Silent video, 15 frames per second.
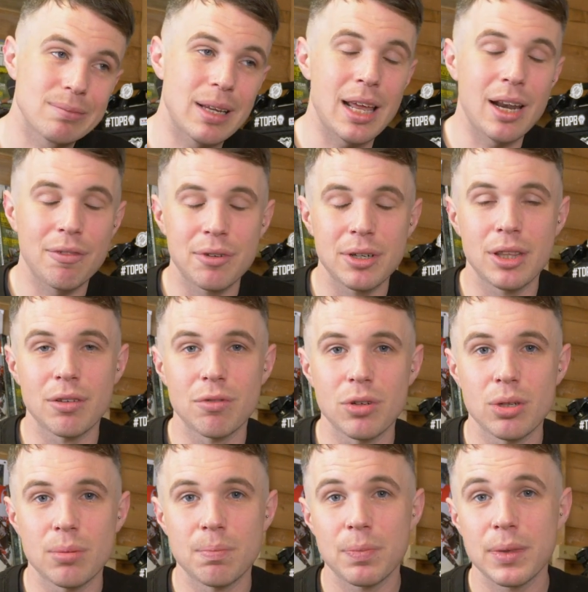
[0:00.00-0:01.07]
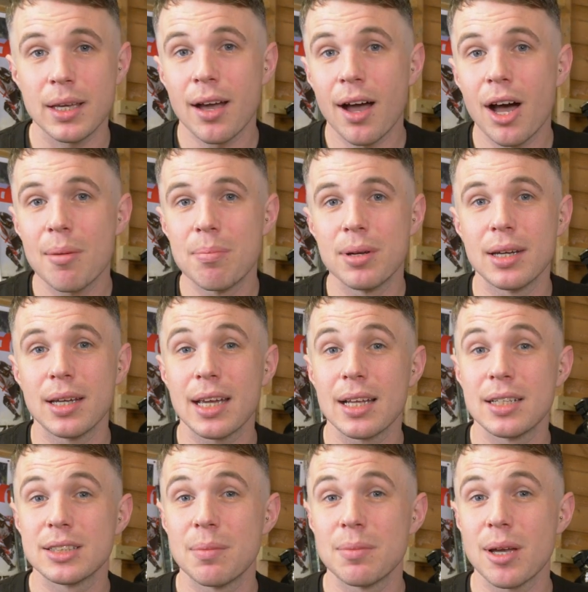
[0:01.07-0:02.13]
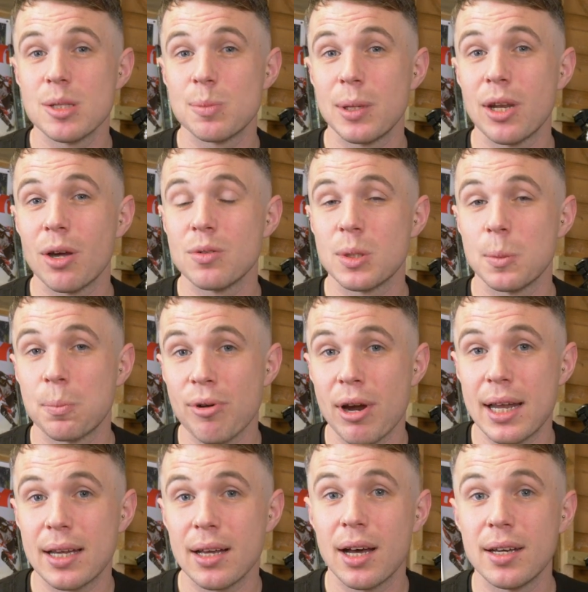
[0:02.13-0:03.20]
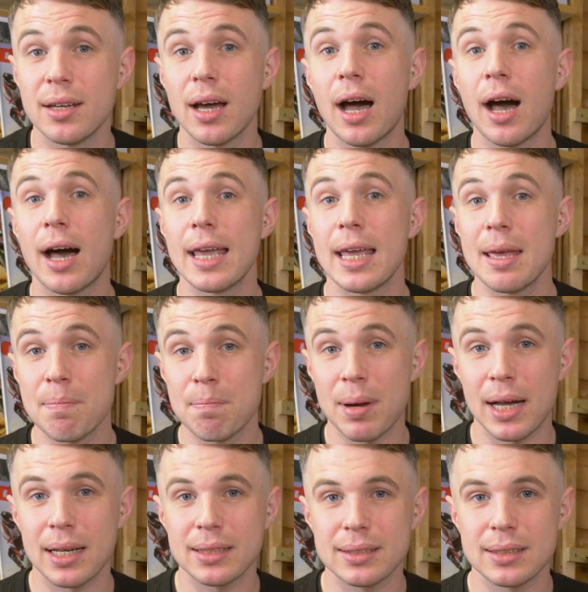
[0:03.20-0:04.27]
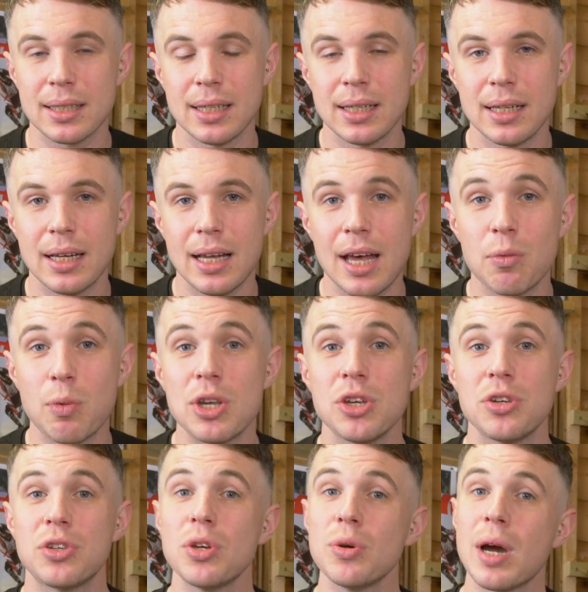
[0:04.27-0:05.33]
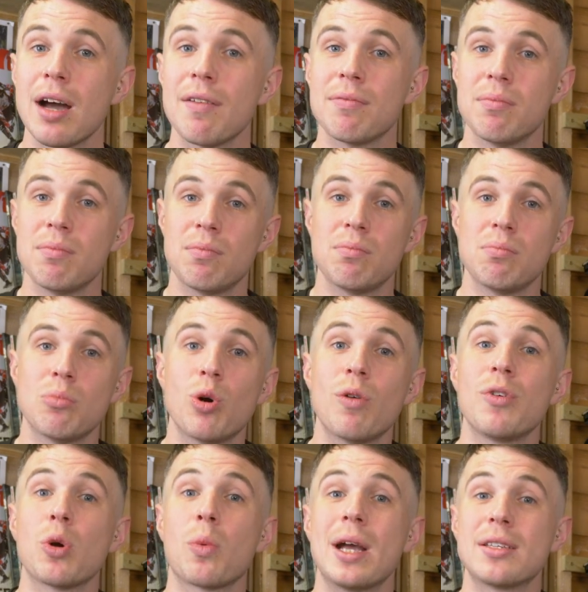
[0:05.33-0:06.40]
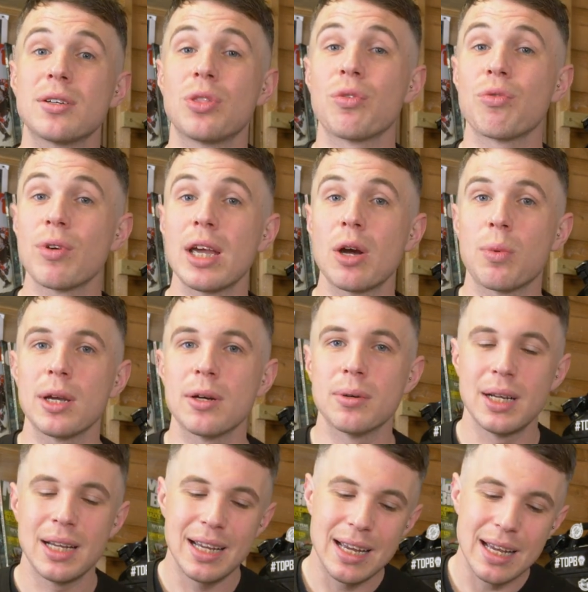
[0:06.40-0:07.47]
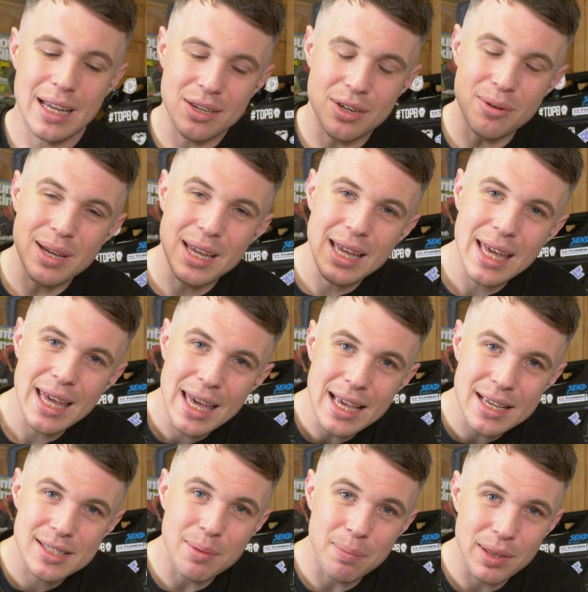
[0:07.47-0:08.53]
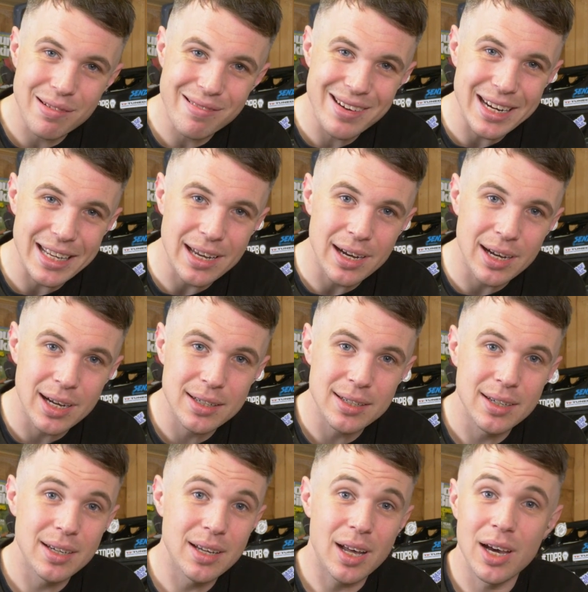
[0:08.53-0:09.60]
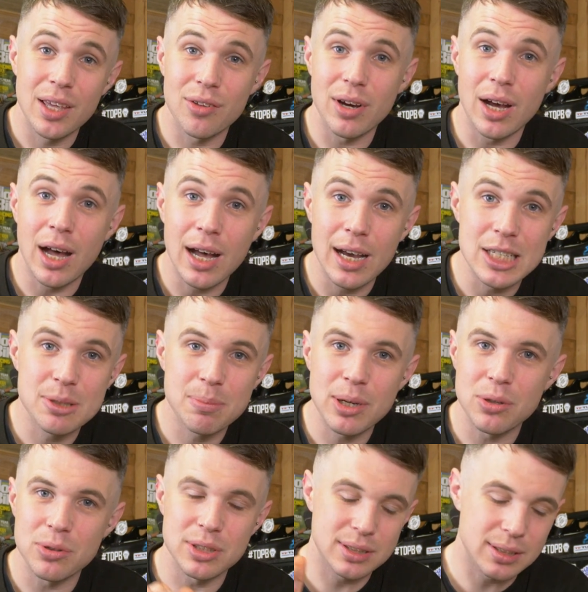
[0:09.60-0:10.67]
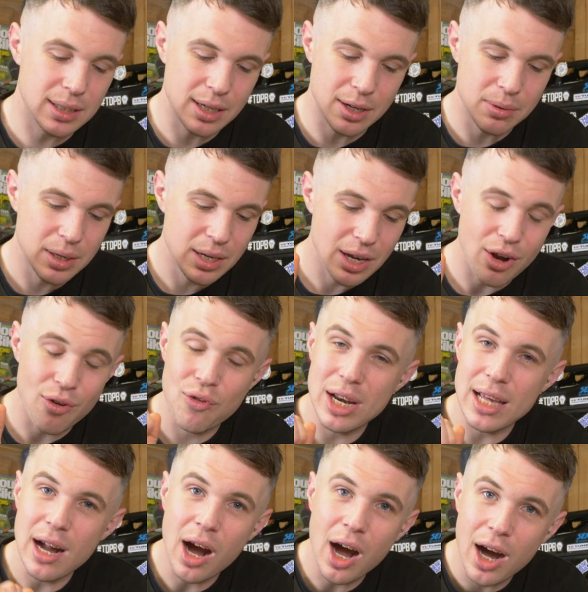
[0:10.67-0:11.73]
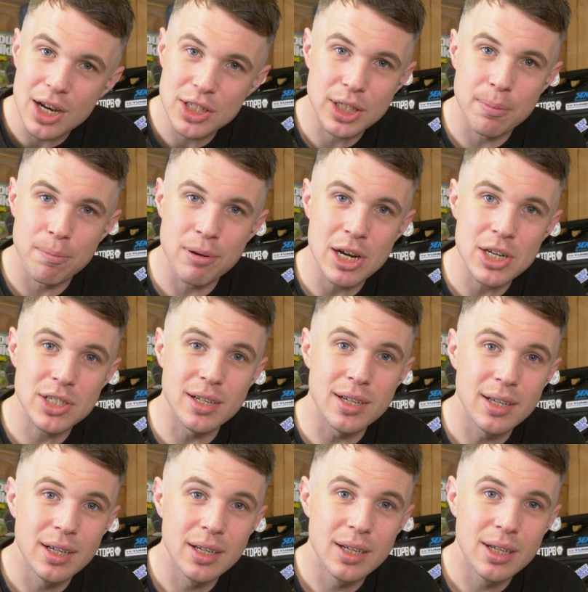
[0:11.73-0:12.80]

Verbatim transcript: elephant in the room, carbon can sometimes be known to break under high impacts. And when you do have more of your weight on the rear wheel and you hit something really hard, either at high speed or just, you know, a really harsh compression,